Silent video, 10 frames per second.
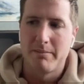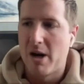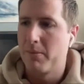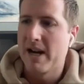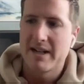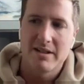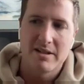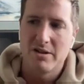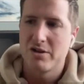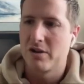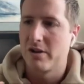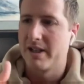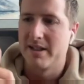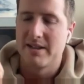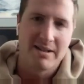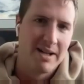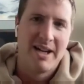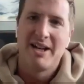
malpractice insurance,